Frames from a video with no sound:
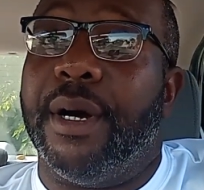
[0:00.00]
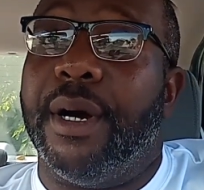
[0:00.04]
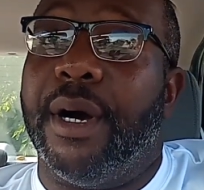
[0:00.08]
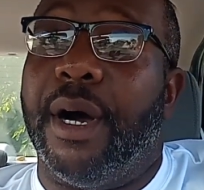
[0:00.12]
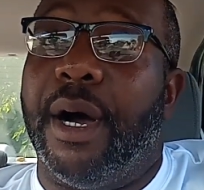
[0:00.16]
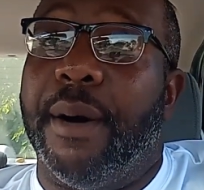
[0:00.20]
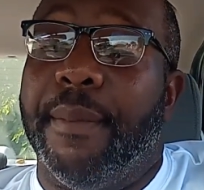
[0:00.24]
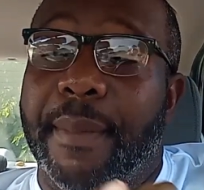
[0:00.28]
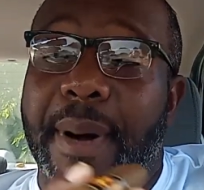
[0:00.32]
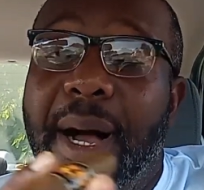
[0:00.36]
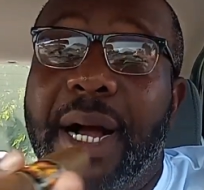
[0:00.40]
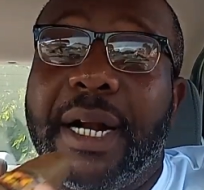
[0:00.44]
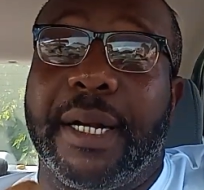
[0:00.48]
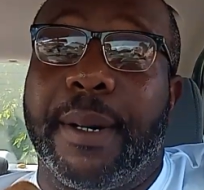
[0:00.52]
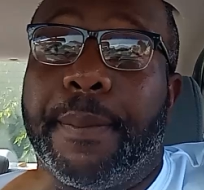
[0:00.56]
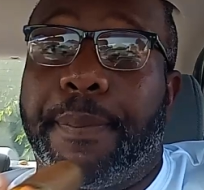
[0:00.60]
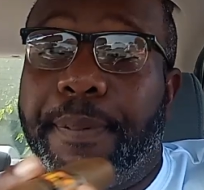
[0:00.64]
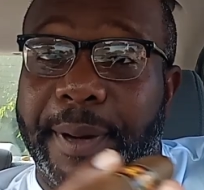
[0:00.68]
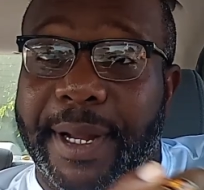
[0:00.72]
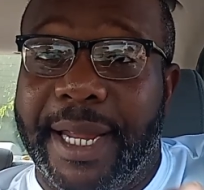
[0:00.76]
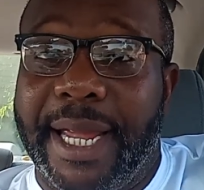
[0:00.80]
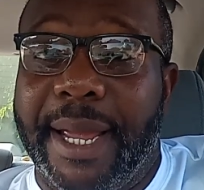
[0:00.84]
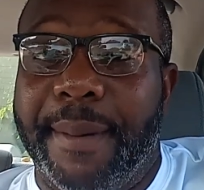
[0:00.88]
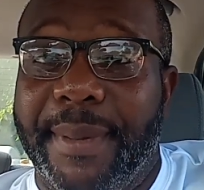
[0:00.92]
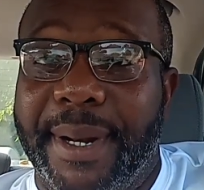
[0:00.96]
among the
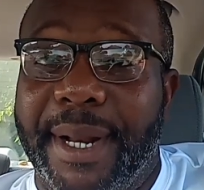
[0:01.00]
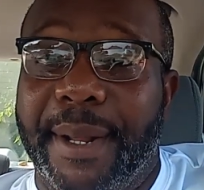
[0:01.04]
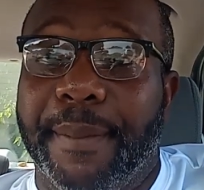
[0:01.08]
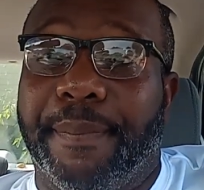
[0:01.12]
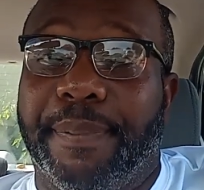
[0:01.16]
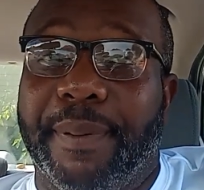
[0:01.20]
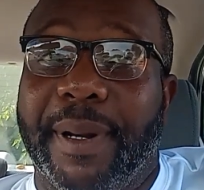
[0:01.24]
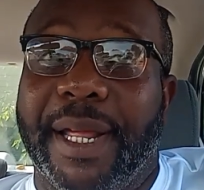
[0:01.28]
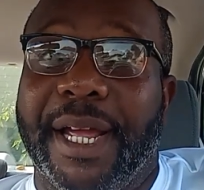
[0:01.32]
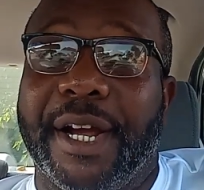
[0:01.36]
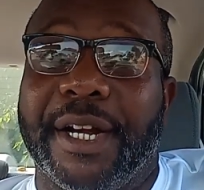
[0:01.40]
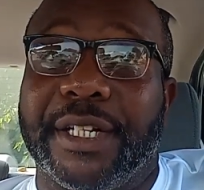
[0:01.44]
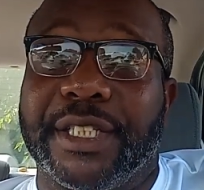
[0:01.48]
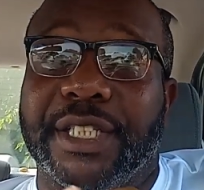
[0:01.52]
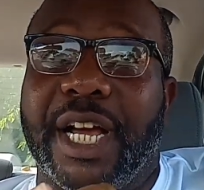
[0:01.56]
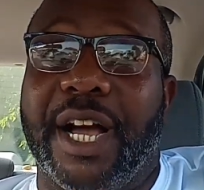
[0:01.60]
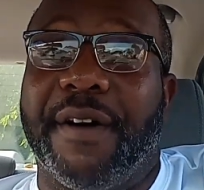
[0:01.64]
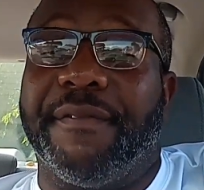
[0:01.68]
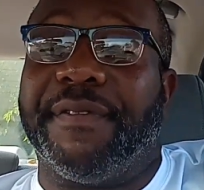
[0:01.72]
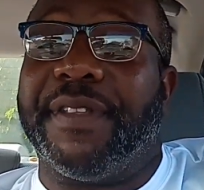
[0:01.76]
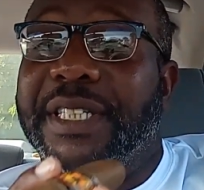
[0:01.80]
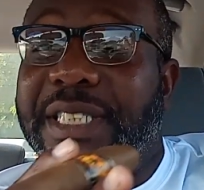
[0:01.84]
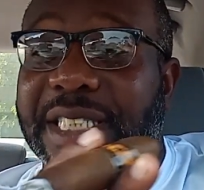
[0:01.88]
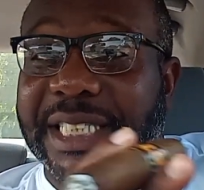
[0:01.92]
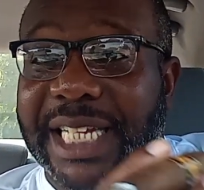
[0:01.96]
preeminent players
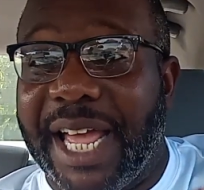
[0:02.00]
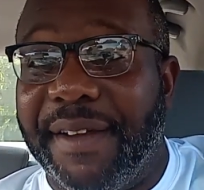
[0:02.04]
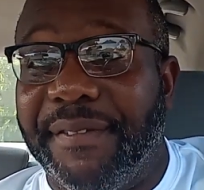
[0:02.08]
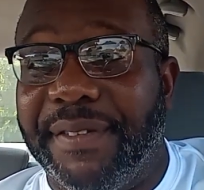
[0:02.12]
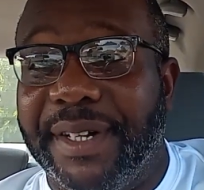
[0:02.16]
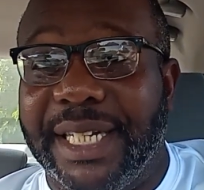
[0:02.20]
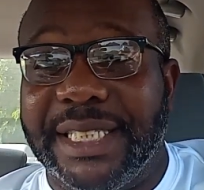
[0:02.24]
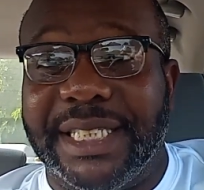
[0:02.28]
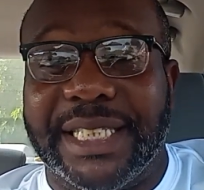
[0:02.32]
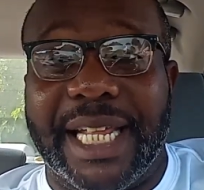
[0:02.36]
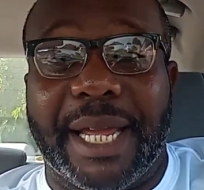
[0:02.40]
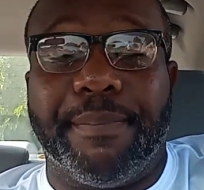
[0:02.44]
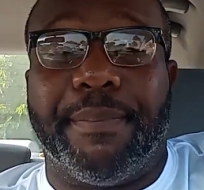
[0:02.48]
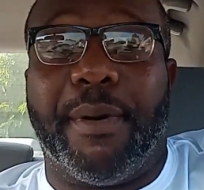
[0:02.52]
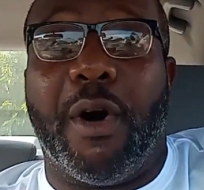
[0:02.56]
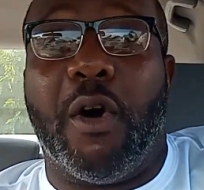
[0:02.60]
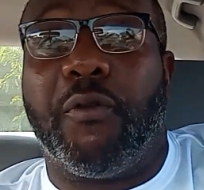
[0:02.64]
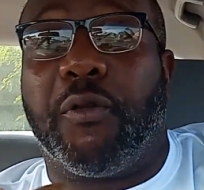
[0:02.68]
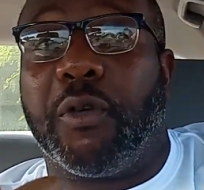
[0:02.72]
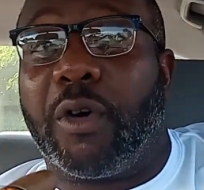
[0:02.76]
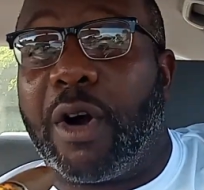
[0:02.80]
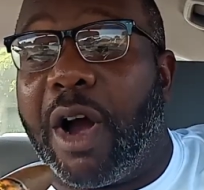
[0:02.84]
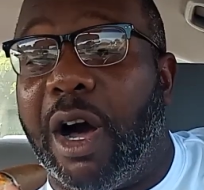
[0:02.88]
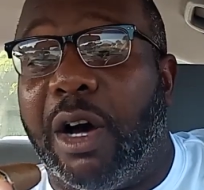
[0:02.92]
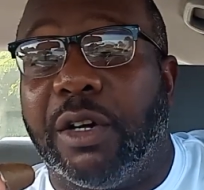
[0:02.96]
of the 70s. They
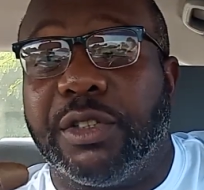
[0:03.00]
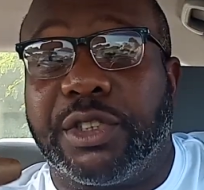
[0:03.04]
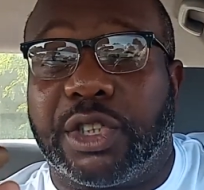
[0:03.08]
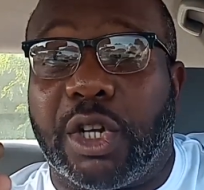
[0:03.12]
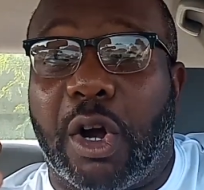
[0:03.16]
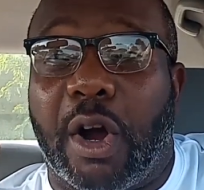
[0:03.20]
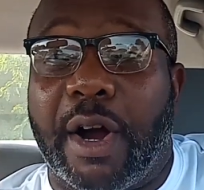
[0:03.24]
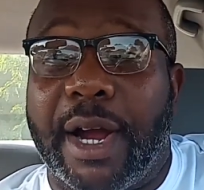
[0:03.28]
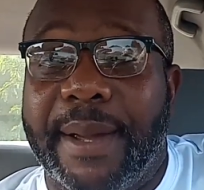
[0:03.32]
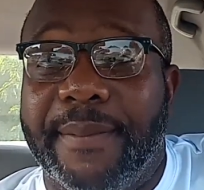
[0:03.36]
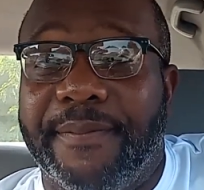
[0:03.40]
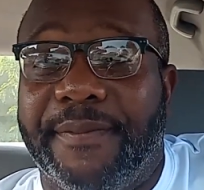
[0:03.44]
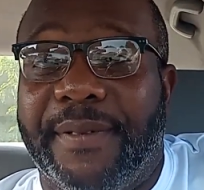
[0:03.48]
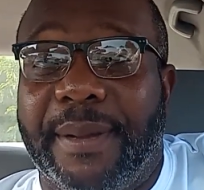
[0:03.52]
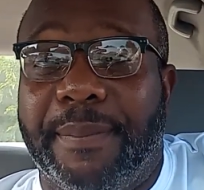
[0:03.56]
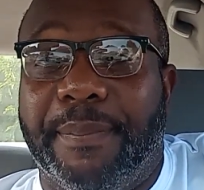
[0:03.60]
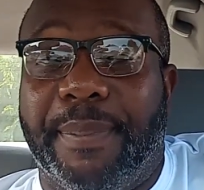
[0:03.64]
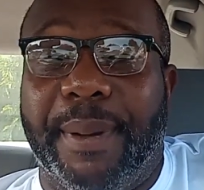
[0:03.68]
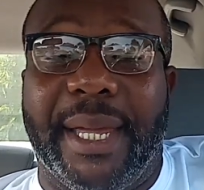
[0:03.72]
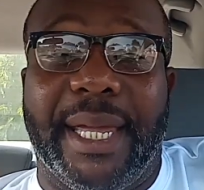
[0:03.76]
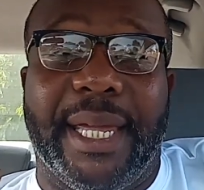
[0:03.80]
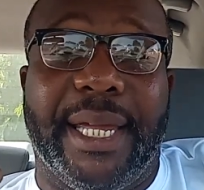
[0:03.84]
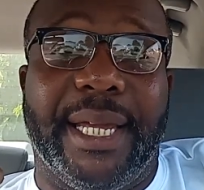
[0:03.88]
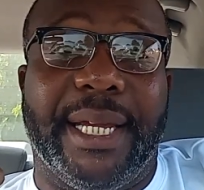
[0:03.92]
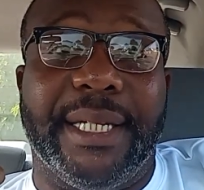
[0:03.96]
both were all-star
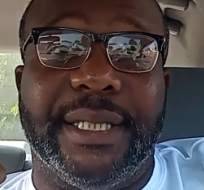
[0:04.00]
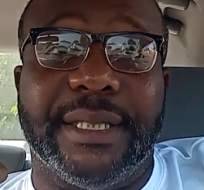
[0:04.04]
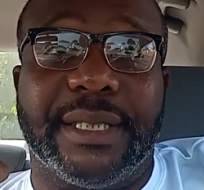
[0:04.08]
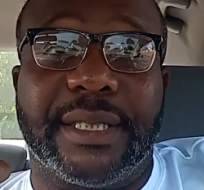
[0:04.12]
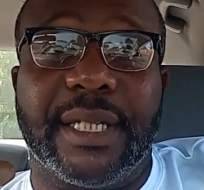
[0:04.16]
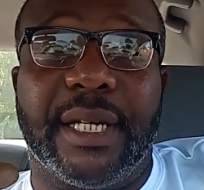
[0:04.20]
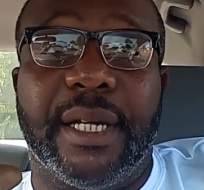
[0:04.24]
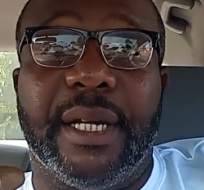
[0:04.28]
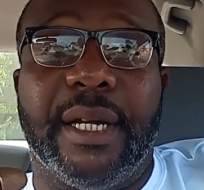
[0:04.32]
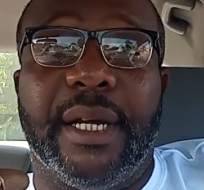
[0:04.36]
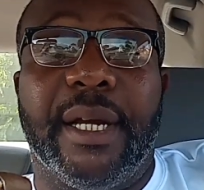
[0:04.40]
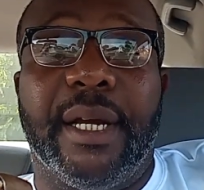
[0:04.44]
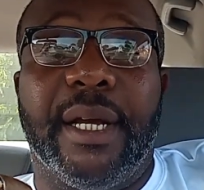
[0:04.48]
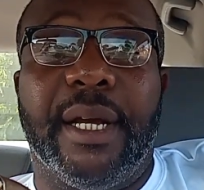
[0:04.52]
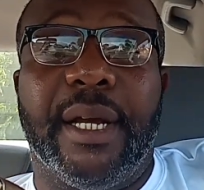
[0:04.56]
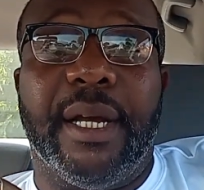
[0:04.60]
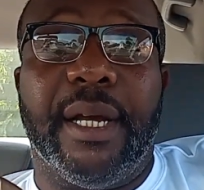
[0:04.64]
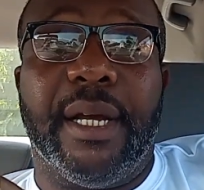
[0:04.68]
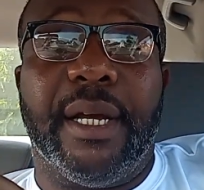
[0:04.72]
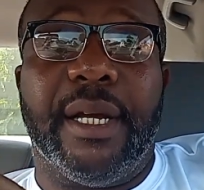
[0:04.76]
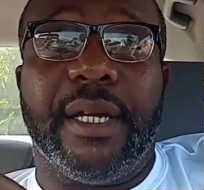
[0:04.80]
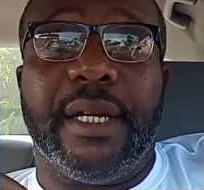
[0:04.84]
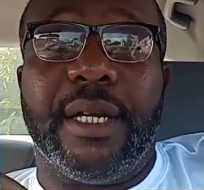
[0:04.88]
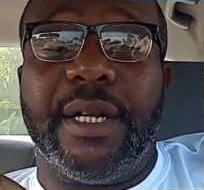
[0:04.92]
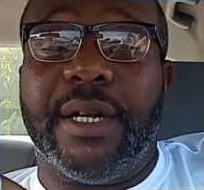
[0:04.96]
MVPs,
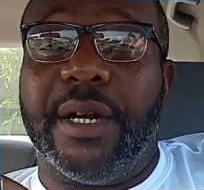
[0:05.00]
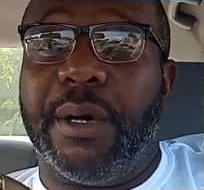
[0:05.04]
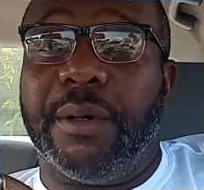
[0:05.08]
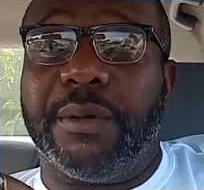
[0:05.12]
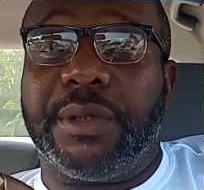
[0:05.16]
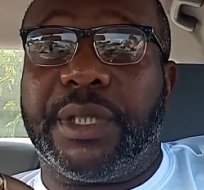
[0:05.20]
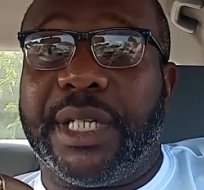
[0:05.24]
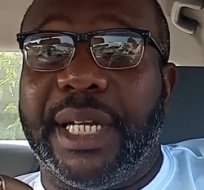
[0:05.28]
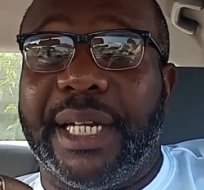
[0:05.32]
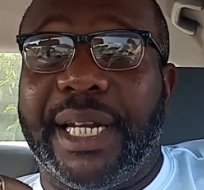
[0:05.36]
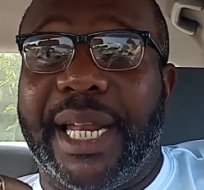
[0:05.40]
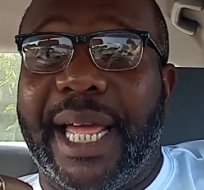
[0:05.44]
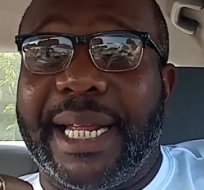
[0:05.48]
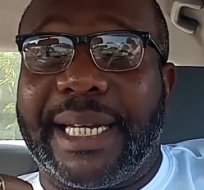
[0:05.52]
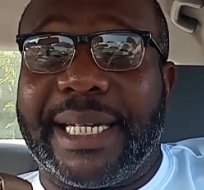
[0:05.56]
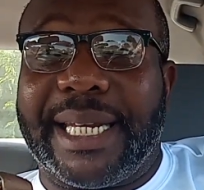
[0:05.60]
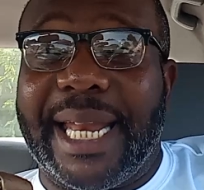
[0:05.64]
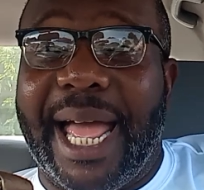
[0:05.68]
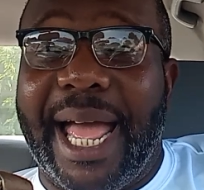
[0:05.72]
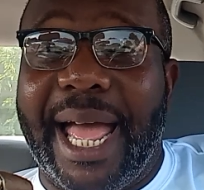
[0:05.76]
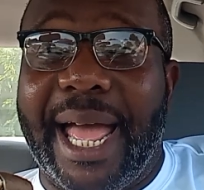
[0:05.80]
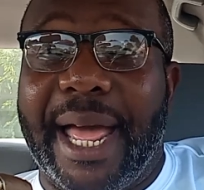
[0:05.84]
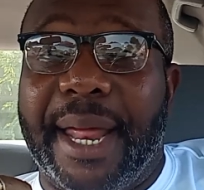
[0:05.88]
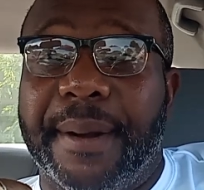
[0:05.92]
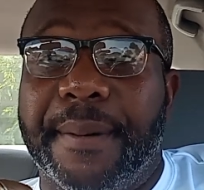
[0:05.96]
shit like
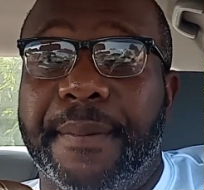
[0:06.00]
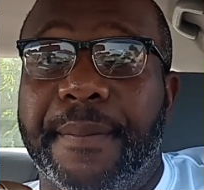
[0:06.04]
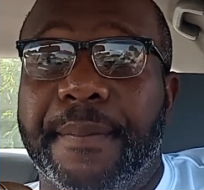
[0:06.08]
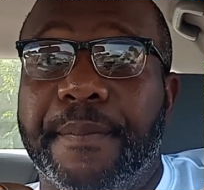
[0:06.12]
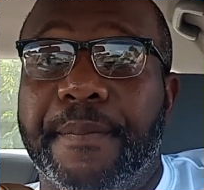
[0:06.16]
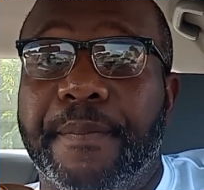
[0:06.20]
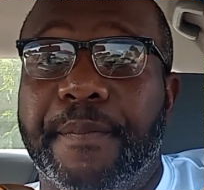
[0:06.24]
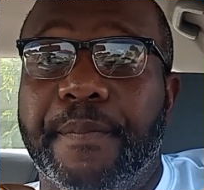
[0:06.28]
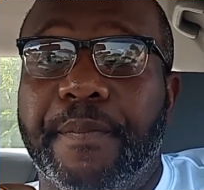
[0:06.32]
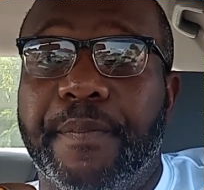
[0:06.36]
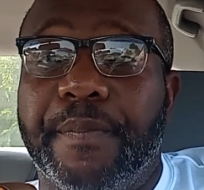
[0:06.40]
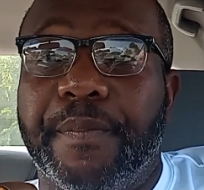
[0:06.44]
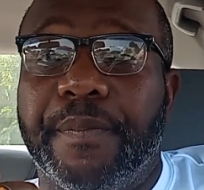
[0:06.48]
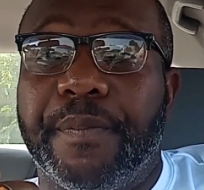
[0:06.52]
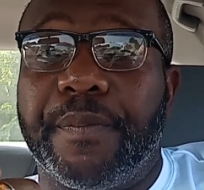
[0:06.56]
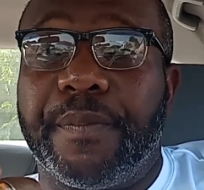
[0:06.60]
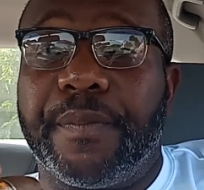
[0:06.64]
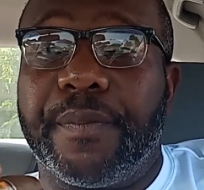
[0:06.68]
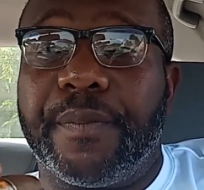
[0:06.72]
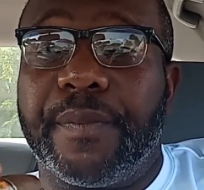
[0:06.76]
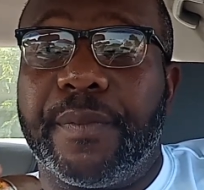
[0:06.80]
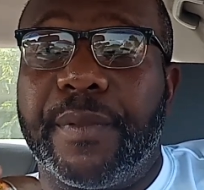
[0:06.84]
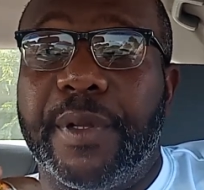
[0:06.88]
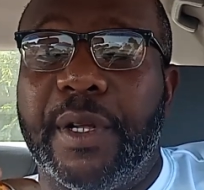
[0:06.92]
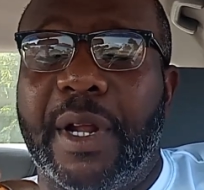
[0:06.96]
that.
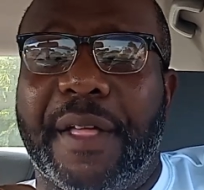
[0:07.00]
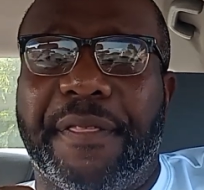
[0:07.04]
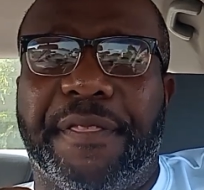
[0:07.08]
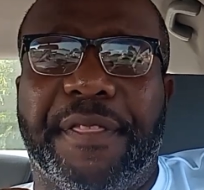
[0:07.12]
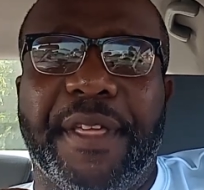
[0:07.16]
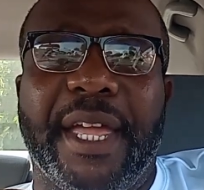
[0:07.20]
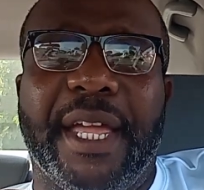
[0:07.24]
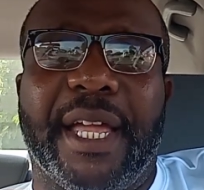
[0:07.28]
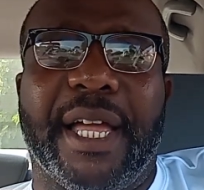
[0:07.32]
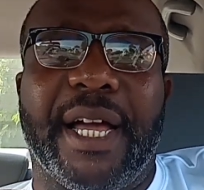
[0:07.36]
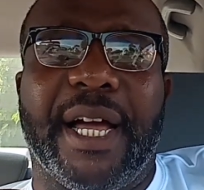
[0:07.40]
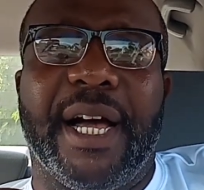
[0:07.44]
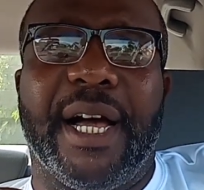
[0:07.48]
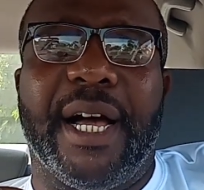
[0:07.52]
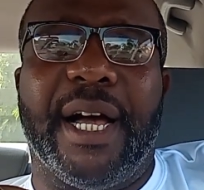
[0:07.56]
I think